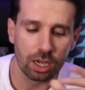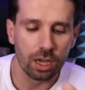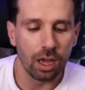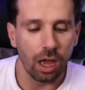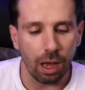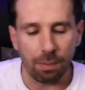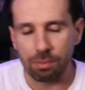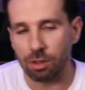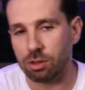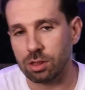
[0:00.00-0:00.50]

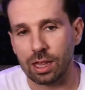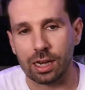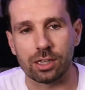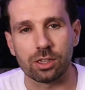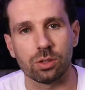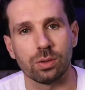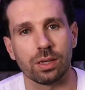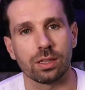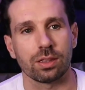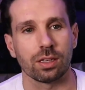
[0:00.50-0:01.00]
I'm not telling you
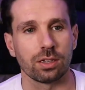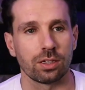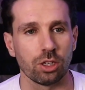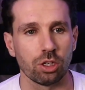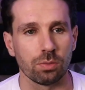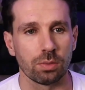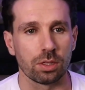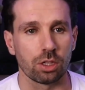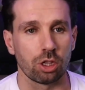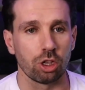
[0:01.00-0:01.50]
it's the doom
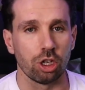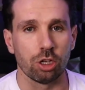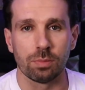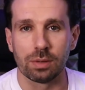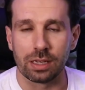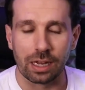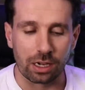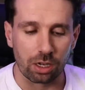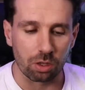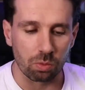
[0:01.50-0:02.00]
and the gloom and the
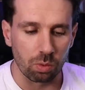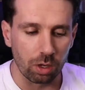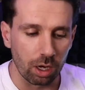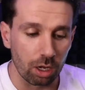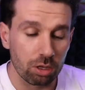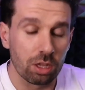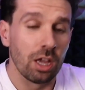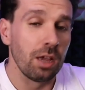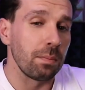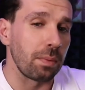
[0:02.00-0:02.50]
end of the world,
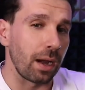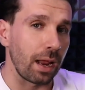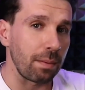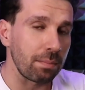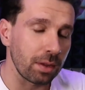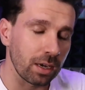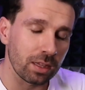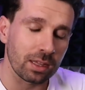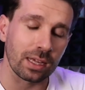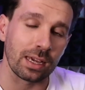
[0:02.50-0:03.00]
but I'm
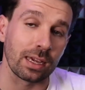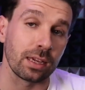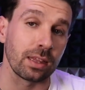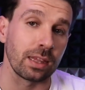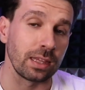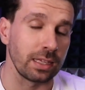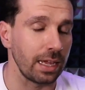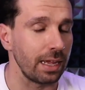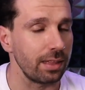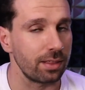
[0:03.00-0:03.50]
going to tell you that
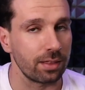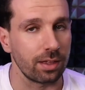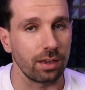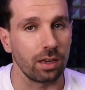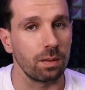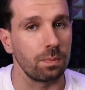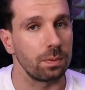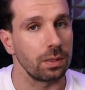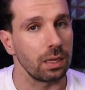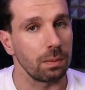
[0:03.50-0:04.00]
that's going to
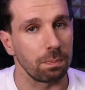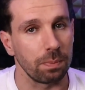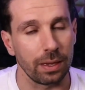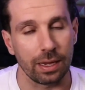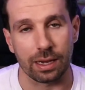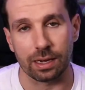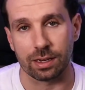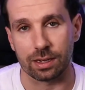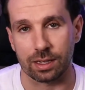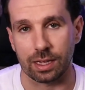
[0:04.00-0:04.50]
be a big
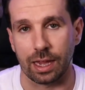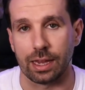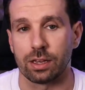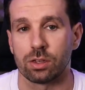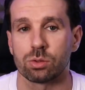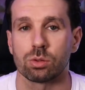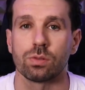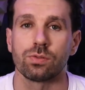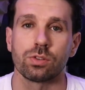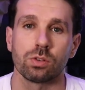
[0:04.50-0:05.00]
indicator of to